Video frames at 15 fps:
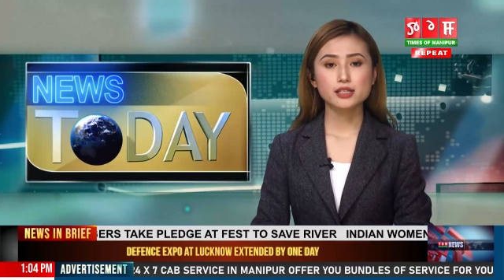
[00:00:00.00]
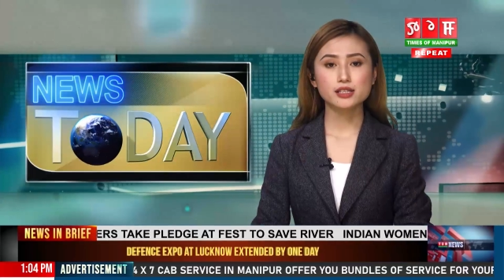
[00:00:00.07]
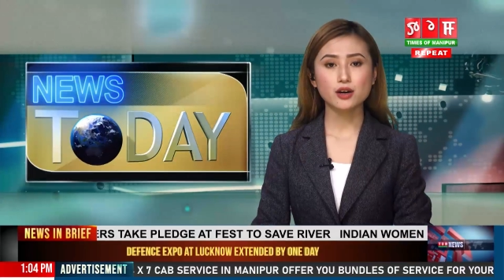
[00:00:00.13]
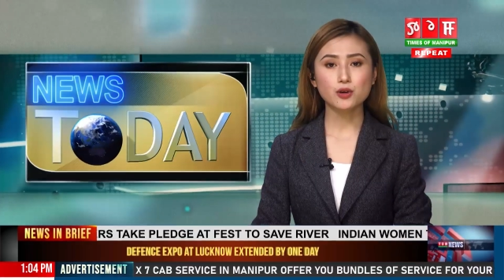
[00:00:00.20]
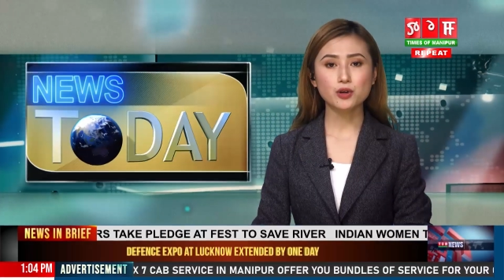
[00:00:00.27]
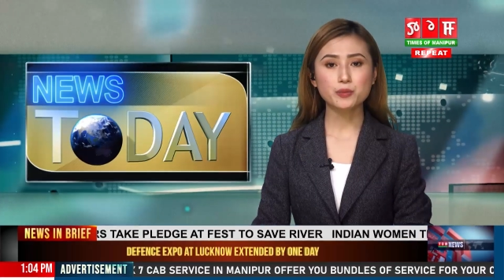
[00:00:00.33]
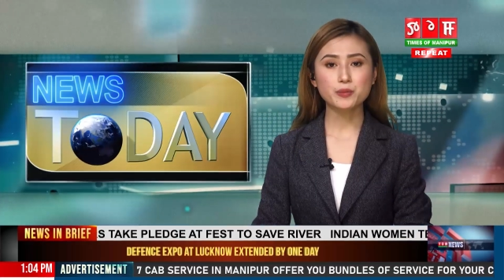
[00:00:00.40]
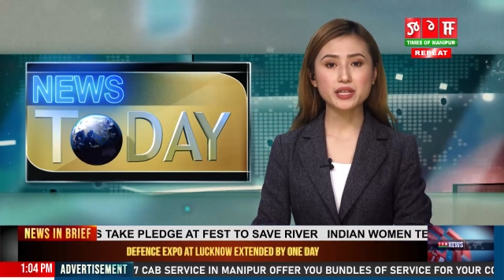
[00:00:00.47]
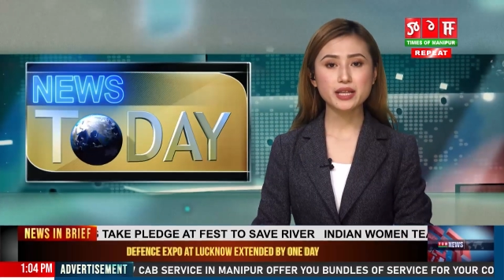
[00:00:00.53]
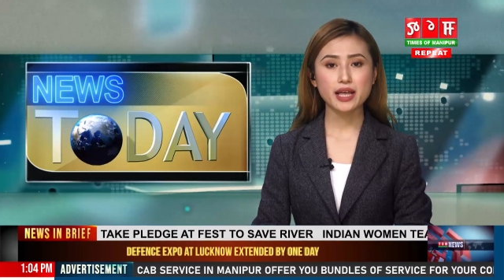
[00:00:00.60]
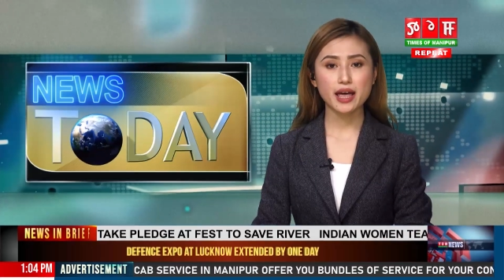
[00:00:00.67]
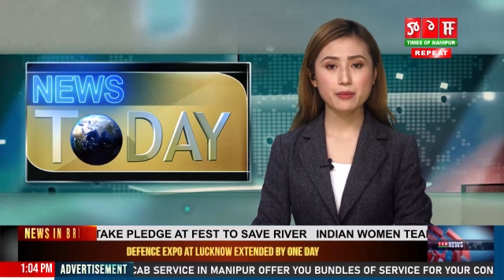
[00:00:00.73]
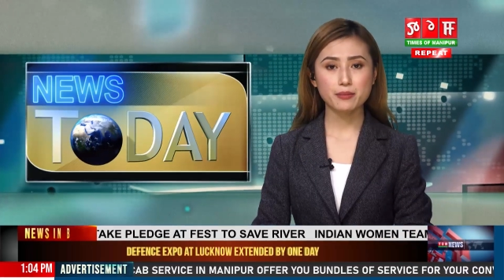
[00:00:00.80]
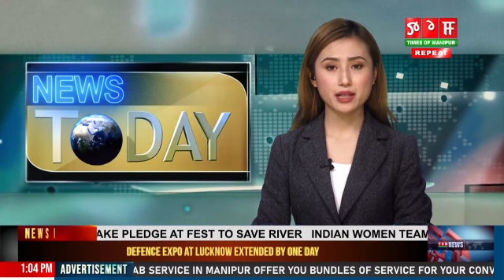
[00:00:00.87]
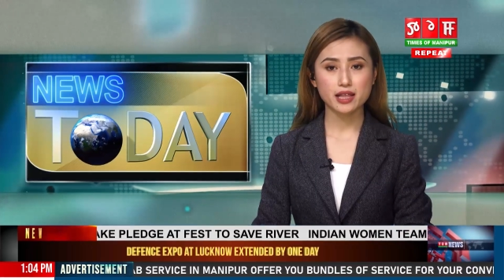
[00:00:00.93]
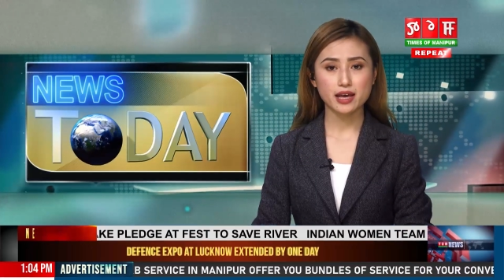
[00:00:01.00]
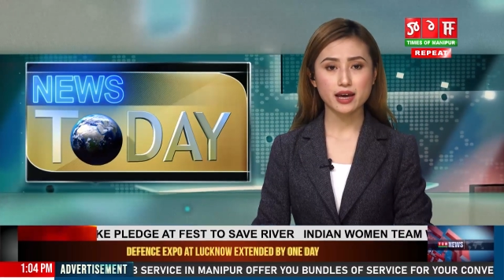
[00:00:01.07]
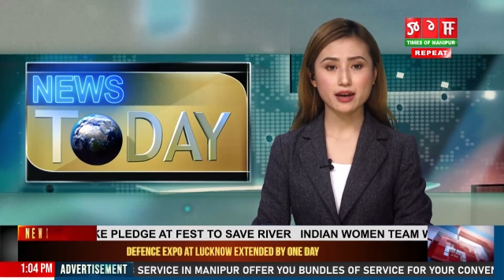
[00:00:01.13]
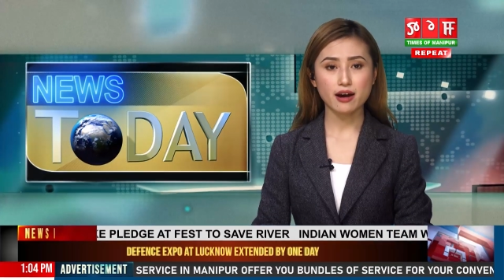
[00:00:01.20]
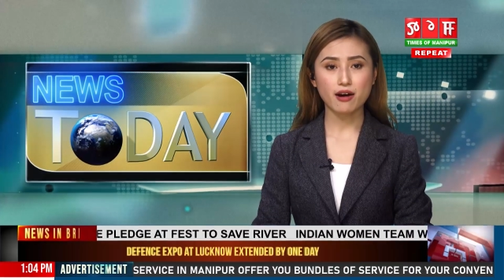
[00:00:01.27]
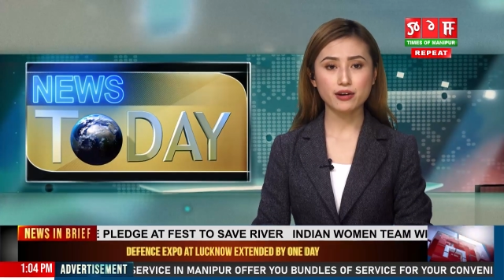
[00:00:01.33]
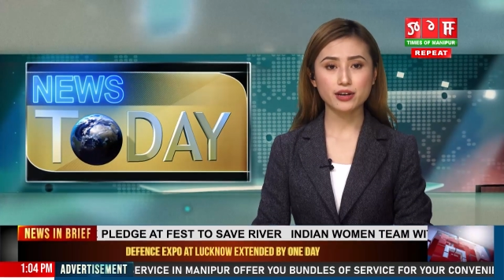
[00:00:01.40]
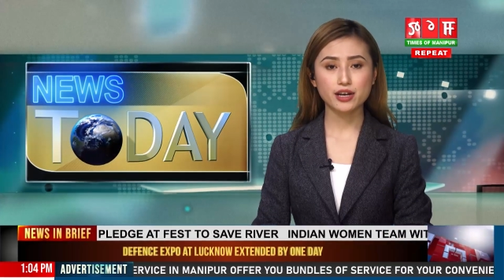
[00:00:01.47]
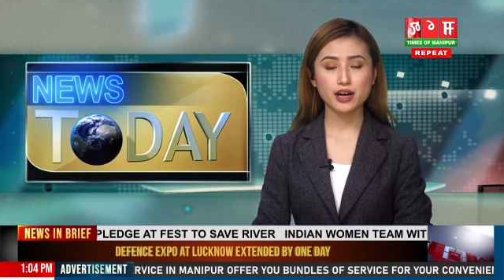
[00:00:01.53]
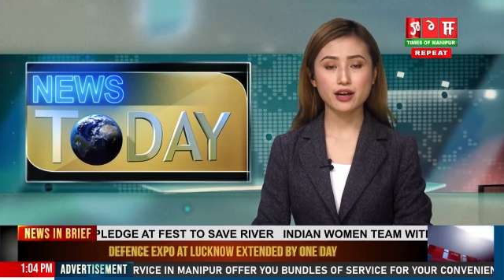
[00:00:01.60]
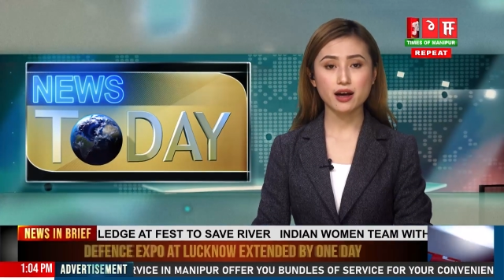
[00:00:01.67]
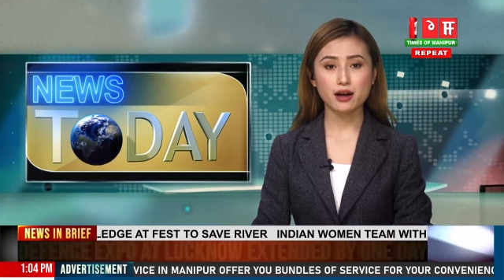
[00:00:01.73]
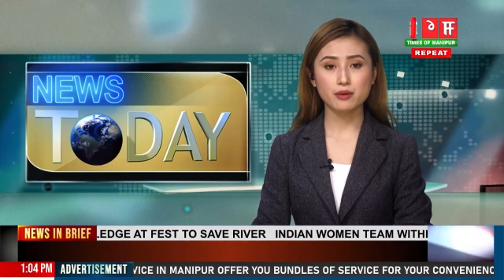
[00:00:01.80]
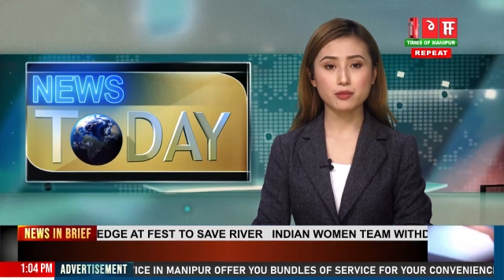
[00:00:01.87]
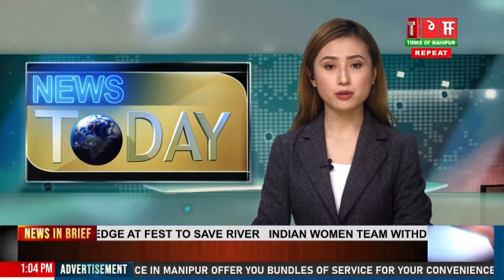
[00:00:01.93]
Sagolban M L A R K
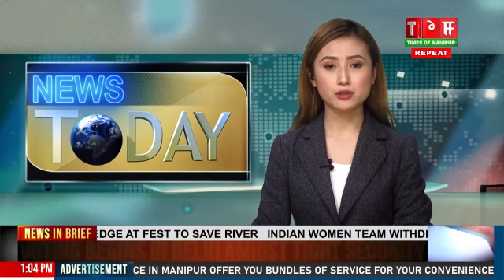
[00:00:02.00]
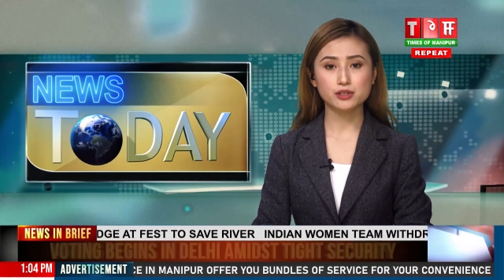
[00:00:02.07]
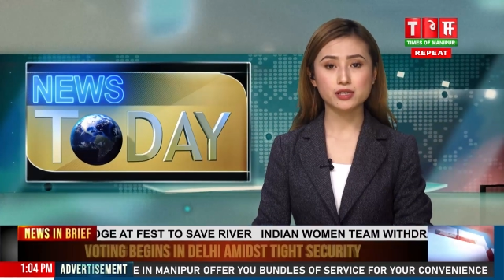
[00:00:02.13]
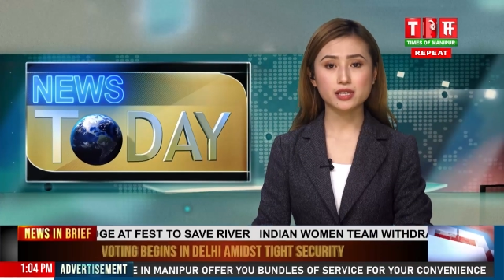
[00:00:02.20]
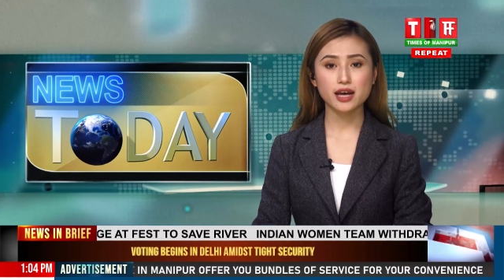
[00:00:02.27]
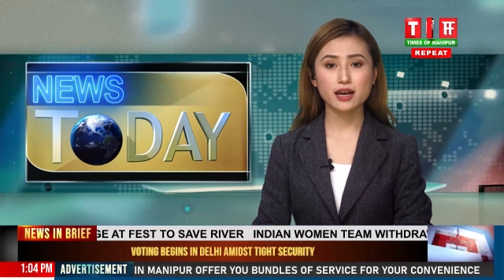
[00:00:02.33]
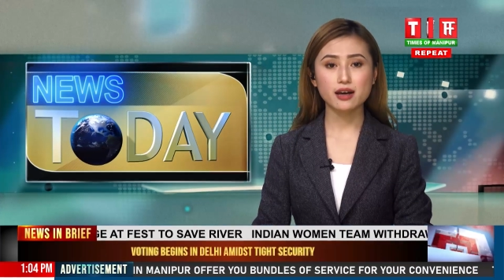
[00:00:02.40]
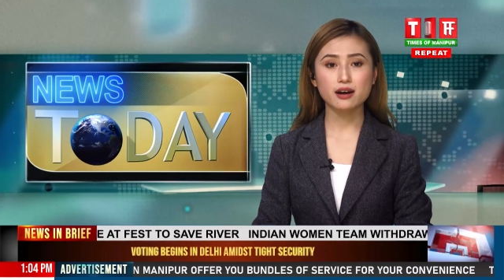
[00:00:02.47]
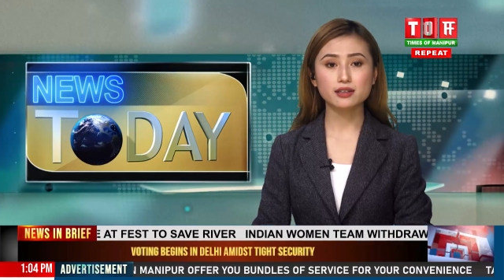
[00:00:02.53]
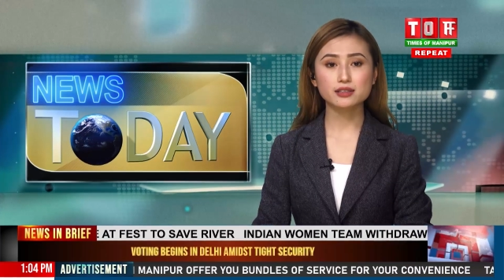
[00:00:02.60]
Imo today